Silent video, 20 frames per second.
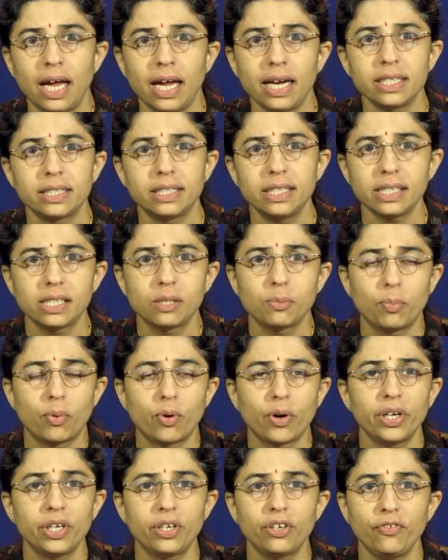At this
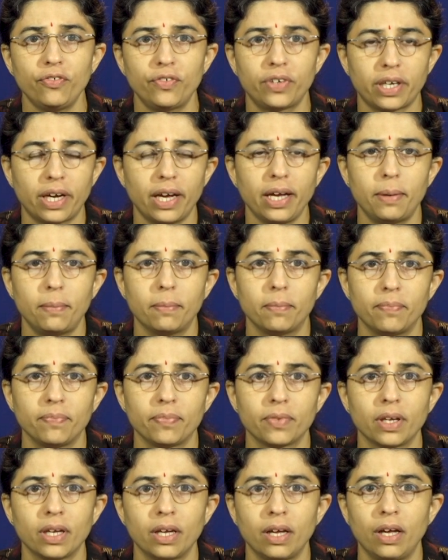point of time,
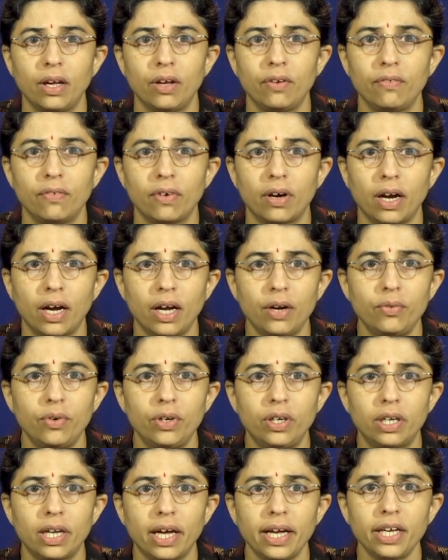I
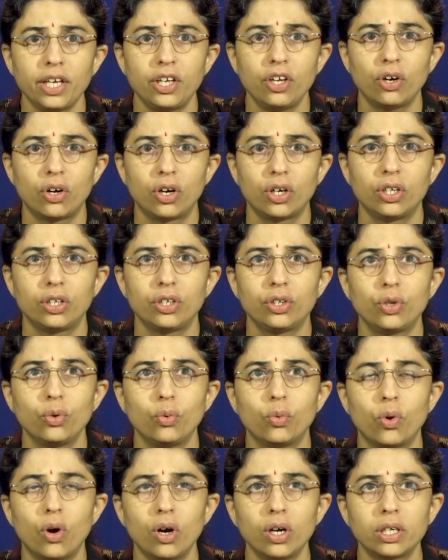would like you all to
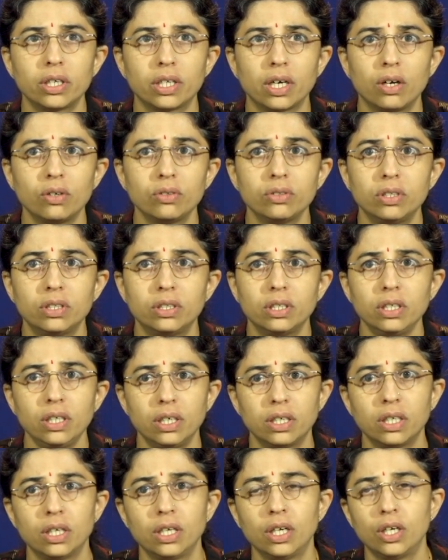walk down the
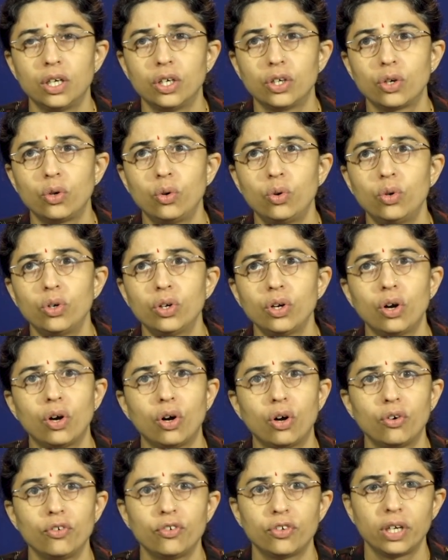road
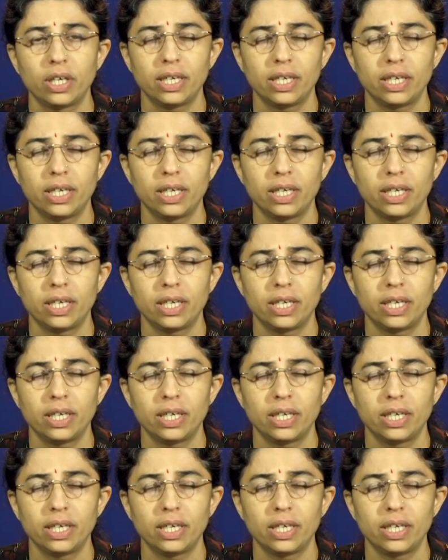of